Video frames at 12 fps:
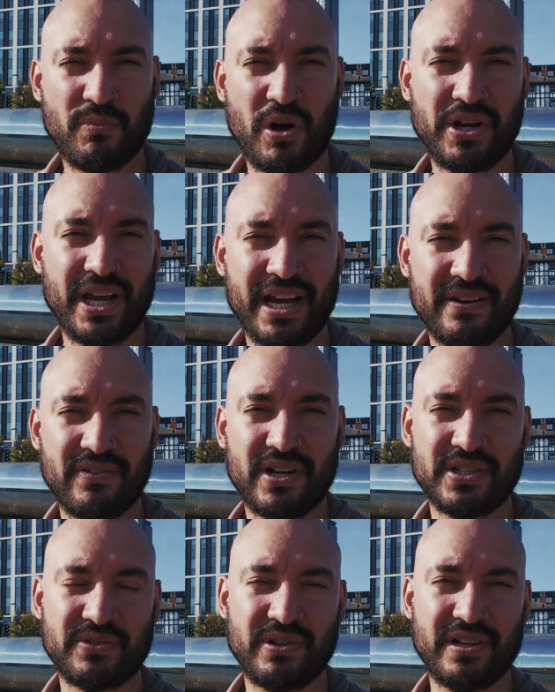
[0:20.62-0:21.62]
1 year
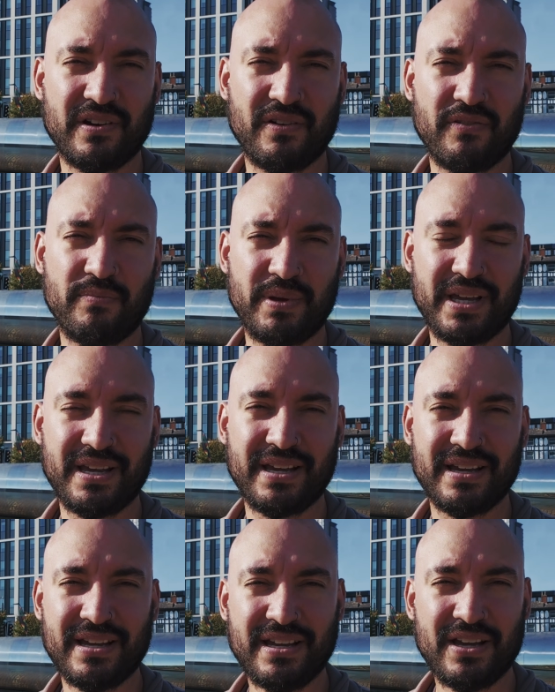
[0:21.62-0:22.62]
anniversary of me
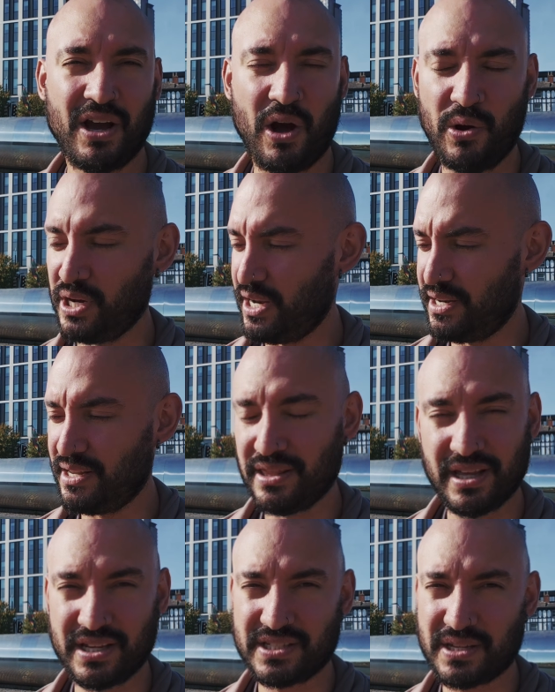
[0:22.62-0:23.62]
owning
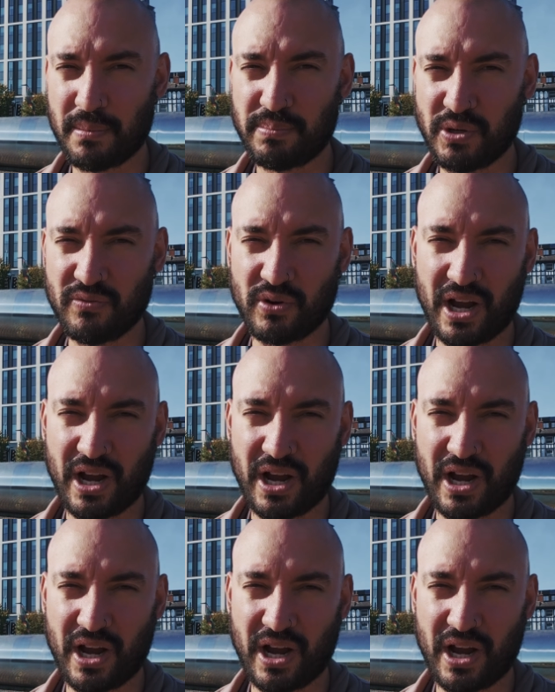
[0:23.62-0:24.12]
this beautiful